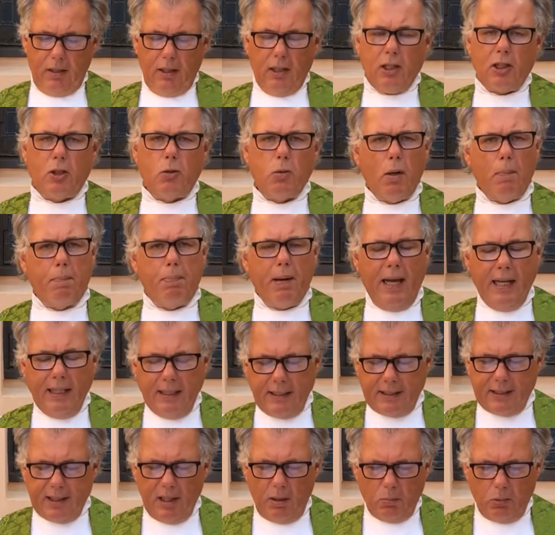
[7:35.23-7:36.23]
To obey
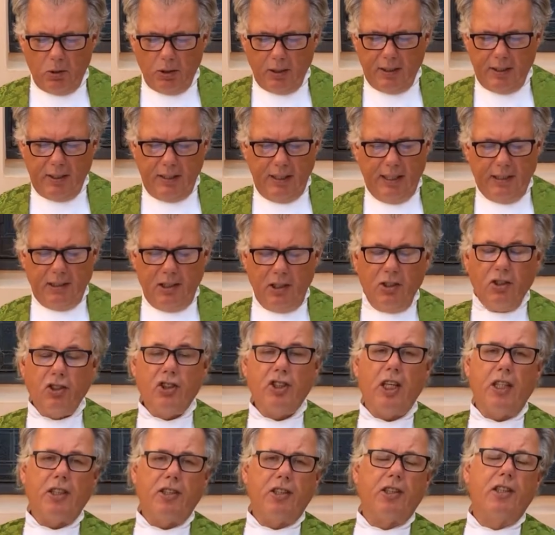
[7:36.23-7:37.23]
someone isn't
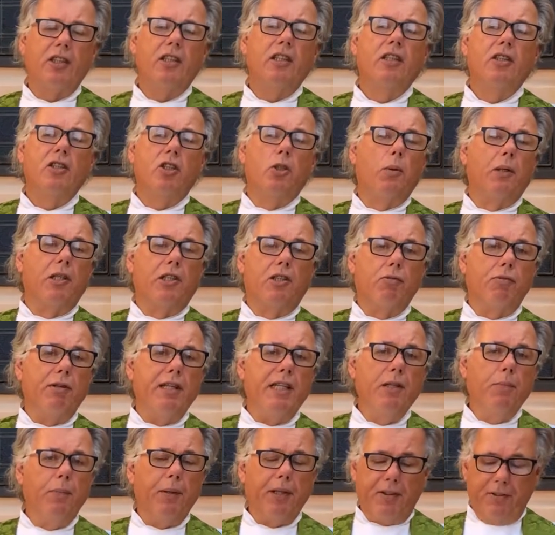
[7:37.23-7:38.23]
just to
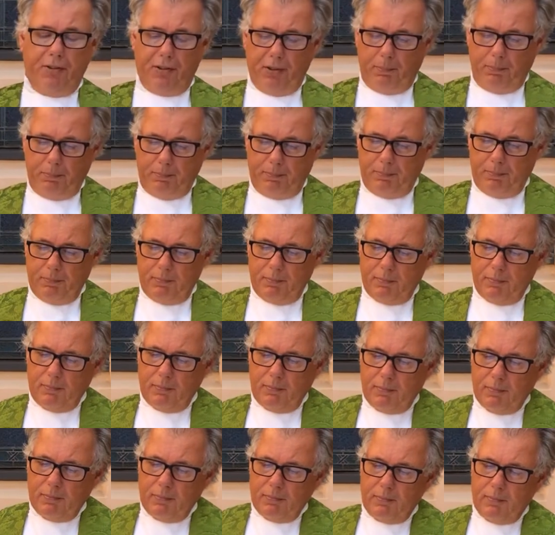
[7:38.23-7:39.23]
agree with them.
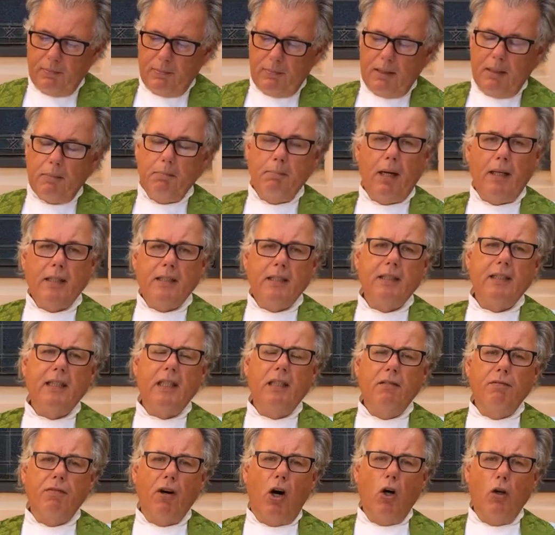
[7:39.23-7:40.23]
It must
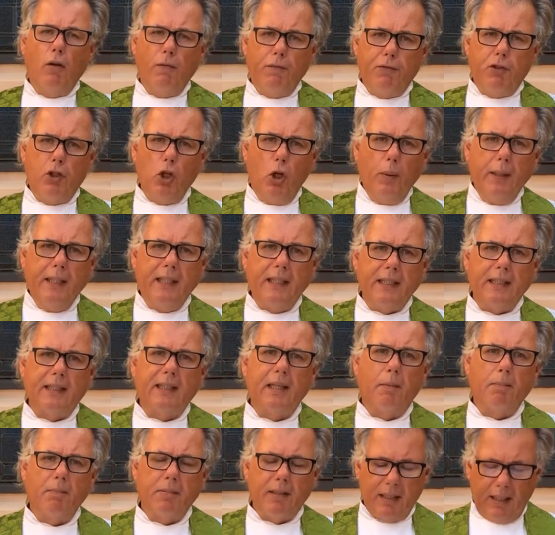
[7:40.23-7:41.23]
involve doing
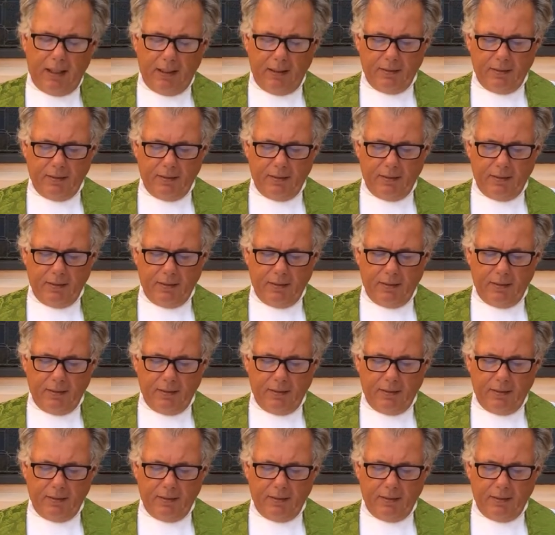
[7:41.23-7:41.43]
something.